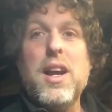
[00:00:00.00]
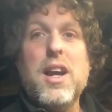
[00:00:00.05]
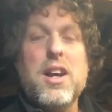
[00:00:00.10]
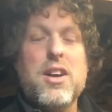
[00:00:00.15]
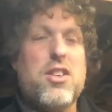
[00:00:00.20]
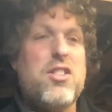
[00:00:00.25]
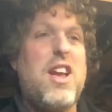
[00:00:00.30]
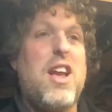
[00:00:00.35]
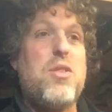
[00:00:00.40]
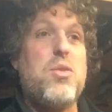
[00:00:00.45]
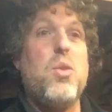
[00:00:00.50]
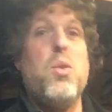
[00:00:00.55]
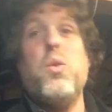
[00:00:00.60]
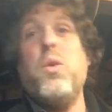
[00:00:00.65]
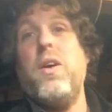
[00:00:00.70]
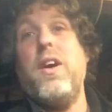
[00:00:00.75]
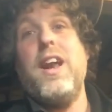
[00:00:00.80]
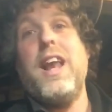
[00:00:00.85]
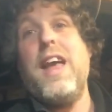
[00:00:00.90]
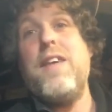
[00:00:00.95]
because that's all
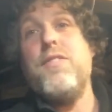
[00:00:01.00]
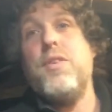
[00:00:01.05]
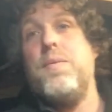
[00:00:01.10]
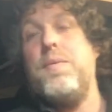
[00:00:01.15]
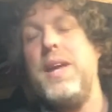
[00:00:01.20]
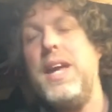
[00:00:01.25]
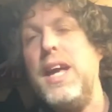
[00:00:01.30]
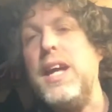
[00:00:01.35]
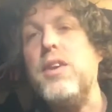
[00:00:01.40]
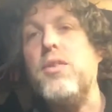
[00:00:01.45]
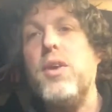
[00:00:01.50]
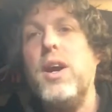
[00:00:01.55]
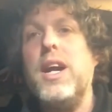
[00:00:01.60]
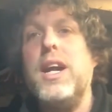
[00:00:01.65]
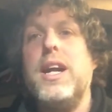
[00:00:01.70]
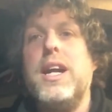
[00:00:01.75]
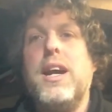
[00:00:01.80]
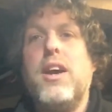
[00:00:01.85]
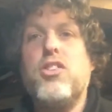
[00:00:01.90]
we'll ever be really.